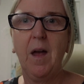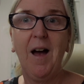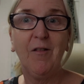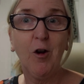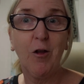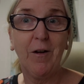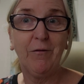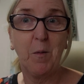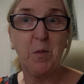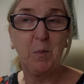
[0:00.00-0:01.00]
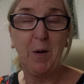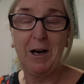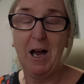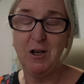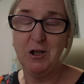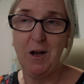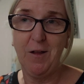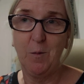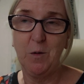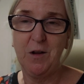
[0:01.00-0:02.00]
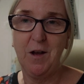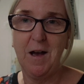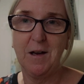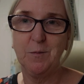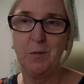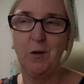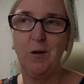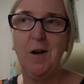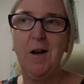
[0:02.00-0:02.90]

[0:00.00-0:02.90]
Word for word: I've got that fabric but I can't share that with you yet but